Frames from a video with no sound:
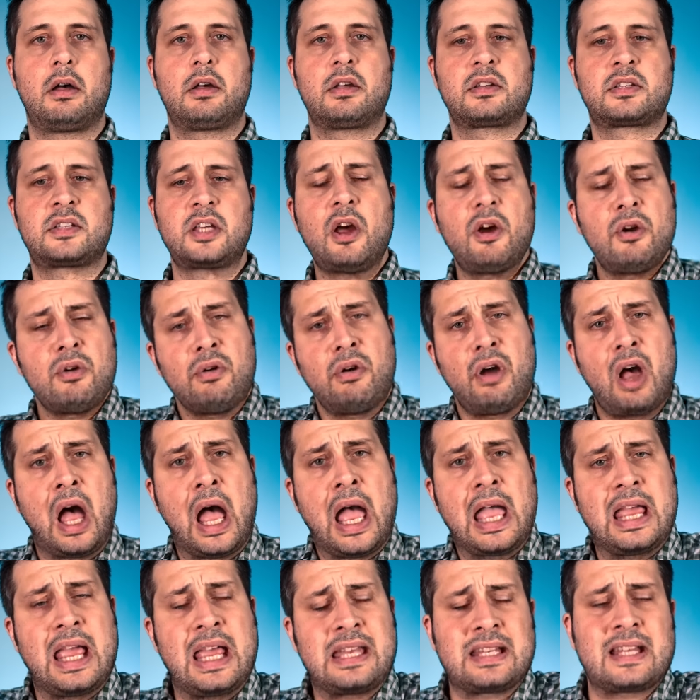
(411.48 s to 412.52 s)
So
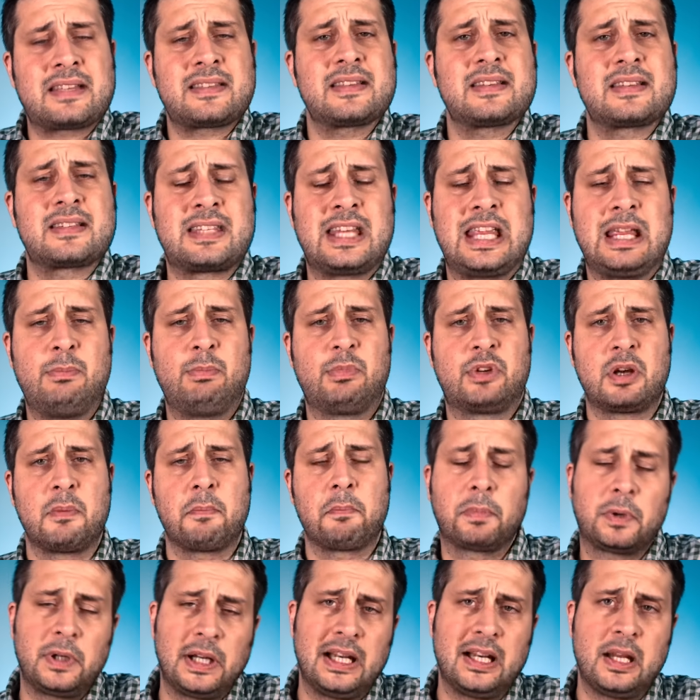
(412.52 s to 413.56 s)
it doesn't seem
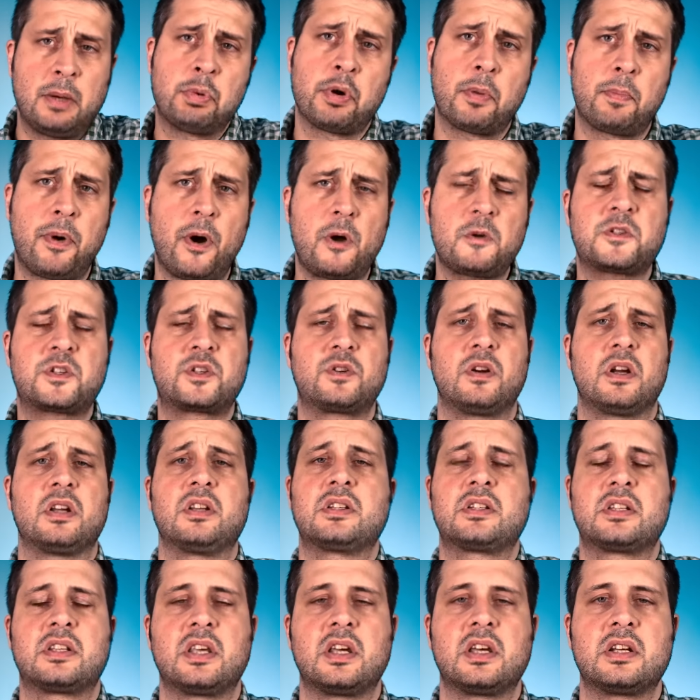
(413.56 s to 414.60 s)
completely
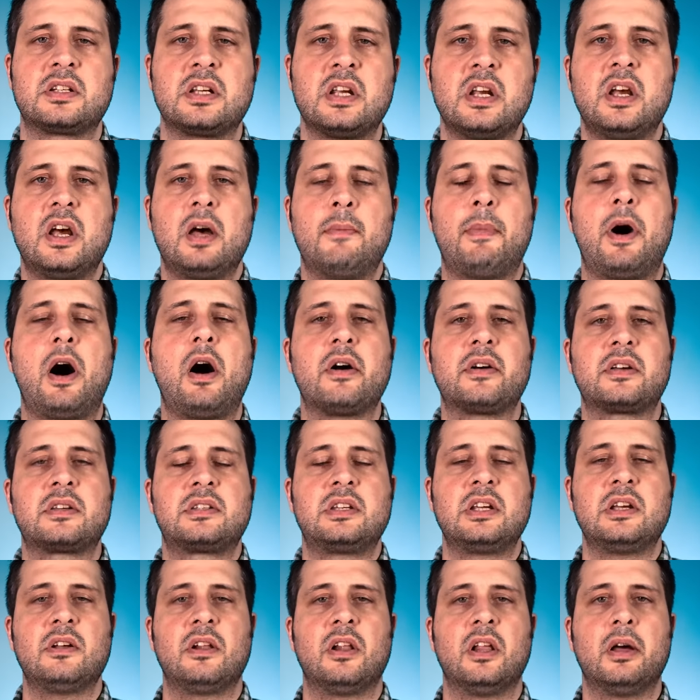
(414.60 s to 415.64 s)
preposterous that Mark
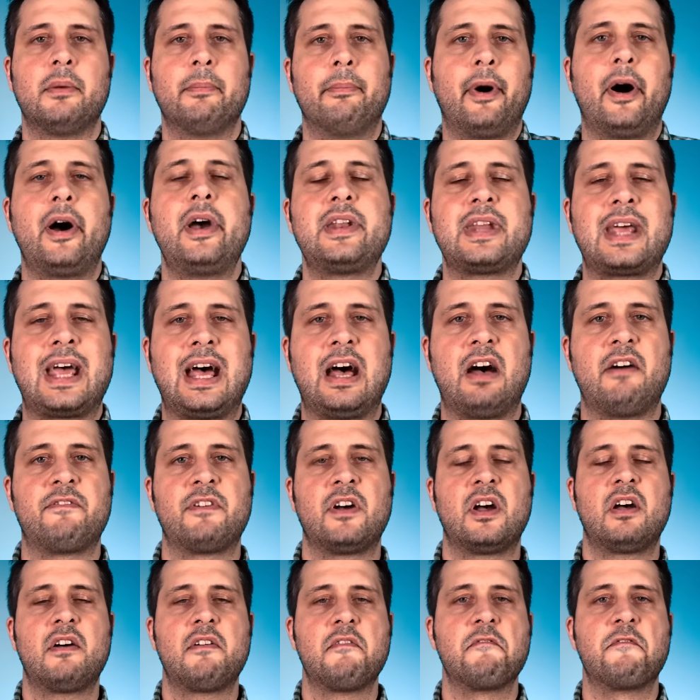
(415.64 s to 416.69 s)
Steele might have
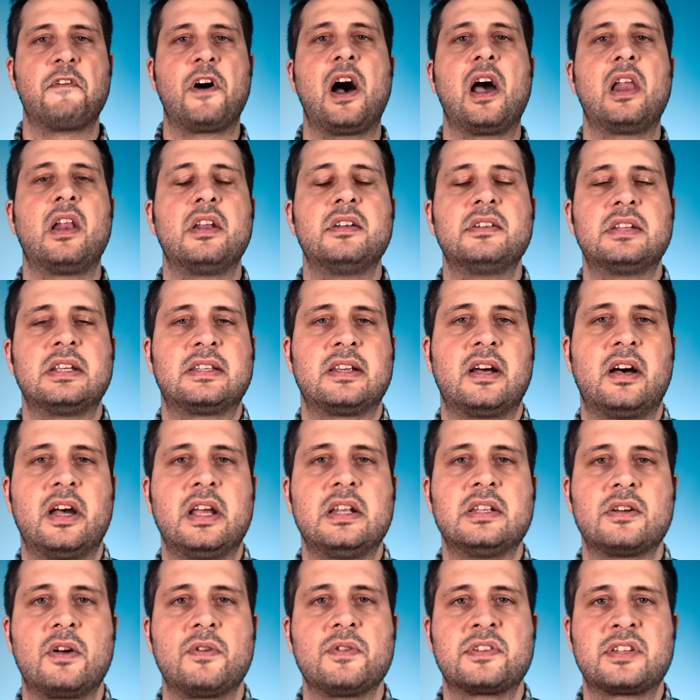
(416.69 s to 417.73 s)
violent
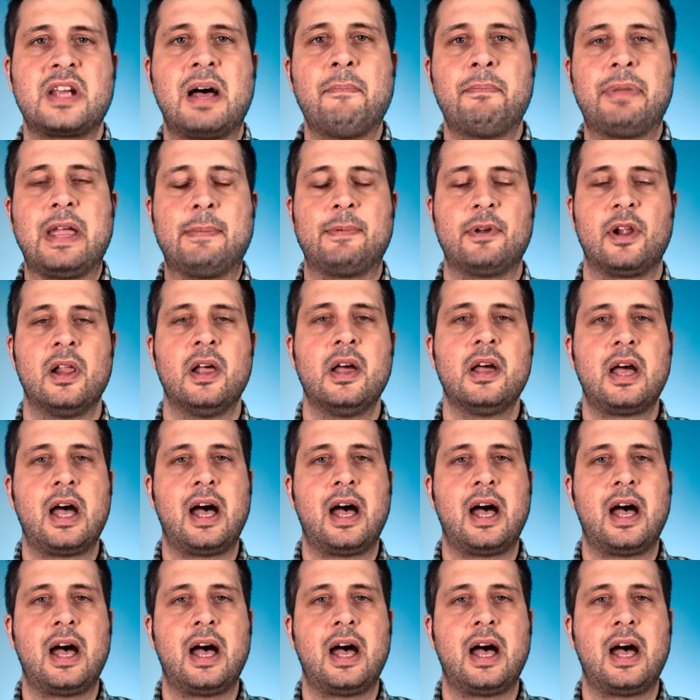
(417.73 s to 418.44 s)
designs on some people,